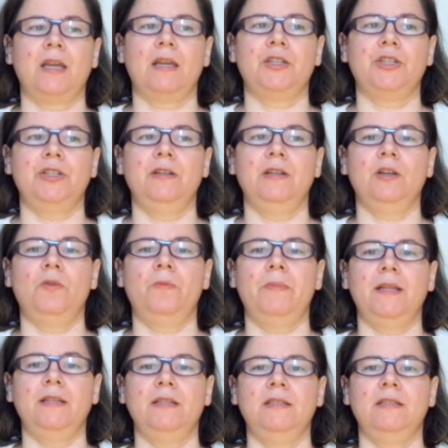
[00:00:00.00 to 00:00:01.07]
she
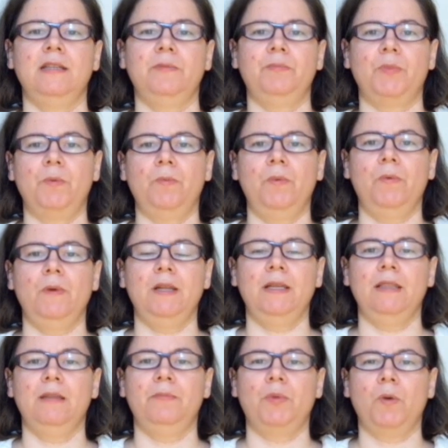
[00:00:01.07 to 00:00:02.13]
recommended that
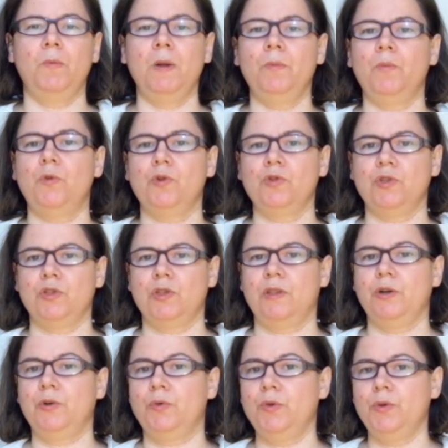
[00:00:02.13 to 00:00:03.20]
probably the problem was
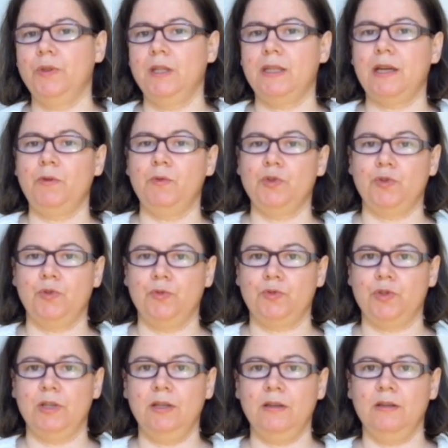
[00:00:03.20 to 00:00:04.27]
the hook that I was
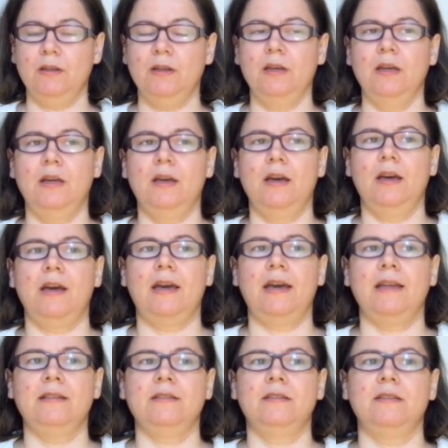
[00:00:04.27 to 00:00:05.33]
using,
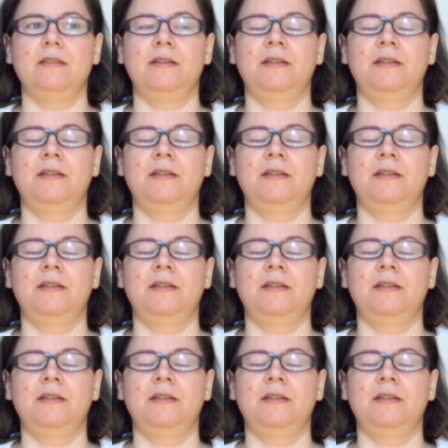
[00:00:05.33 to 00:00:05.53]
and